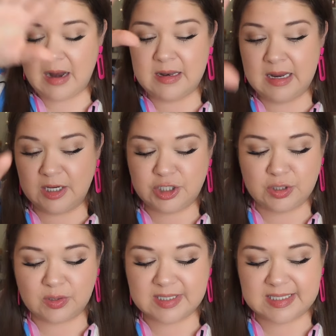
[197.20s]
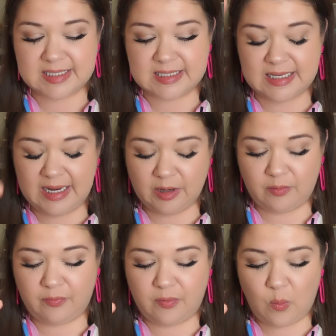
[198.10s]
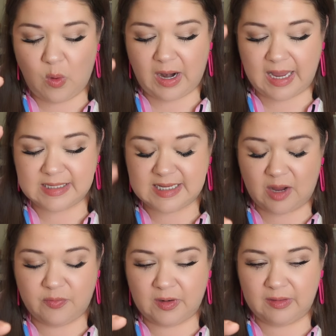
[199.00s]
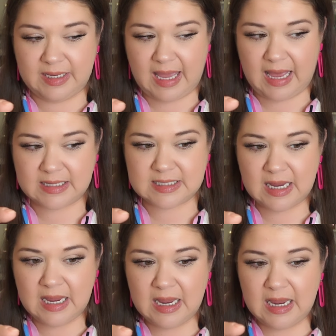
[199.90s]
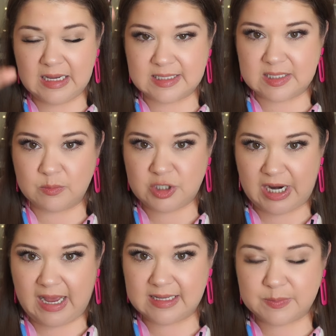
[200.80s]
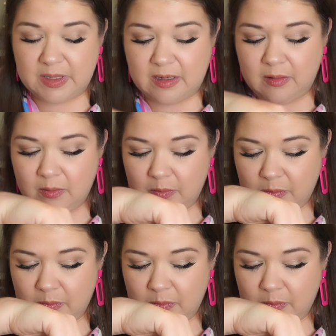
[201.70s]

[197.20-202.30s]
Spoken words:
Initial sniff, what I definitely get is some jasmine.